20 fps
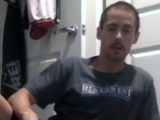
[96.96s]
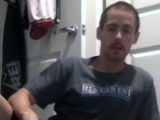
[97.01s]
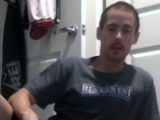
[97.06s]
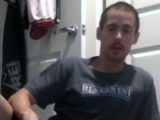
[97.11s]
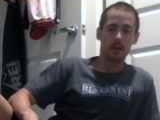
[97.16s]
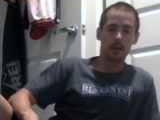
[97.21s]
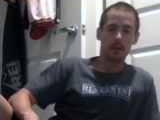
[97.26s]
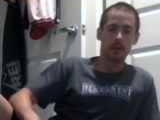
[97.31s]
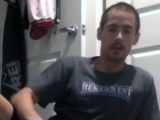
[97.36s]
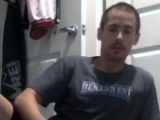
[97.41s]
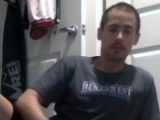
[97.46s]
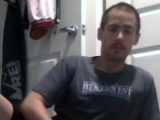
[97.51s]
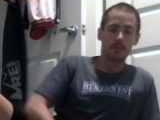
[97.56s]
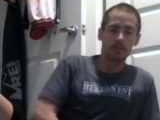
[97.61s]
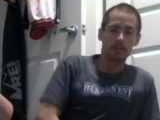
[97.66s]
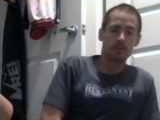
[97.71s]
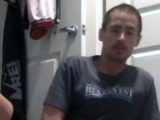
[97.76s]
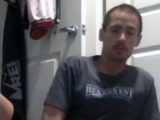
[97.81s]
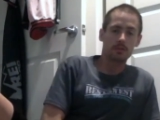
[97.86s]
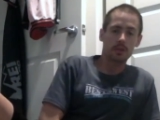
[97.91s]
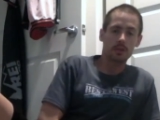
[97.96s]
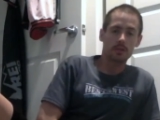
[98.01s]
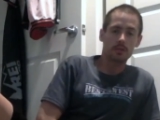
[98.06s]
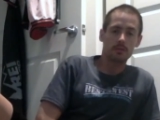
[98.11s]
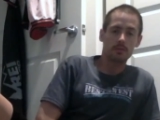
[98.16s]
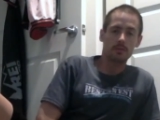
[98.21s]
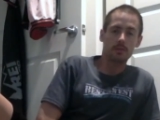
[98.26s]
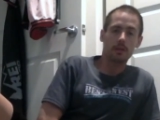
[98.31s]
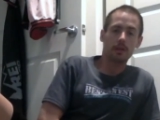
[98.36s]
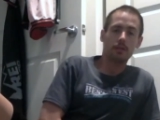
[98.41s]
And you're going to feel a stretch
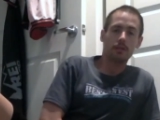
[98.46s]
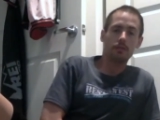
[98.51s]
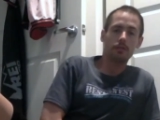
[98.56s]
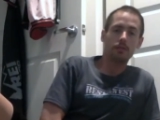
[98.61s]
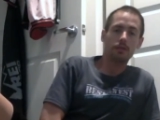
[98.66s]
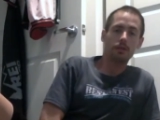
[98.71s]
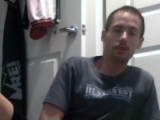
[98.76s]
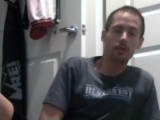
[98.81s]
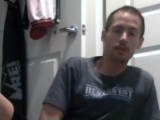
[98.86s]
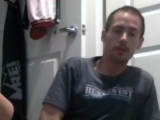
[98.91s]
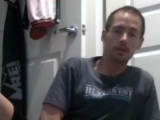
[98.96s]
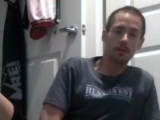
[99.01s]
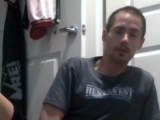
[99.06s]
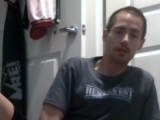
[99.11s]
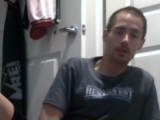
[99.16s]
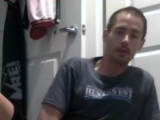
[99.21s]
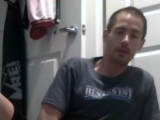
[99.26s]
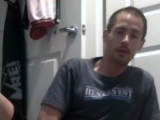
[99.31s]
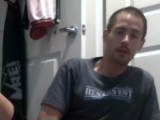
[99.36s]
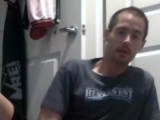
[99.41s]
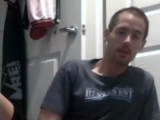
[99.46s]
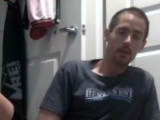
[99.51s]
right through here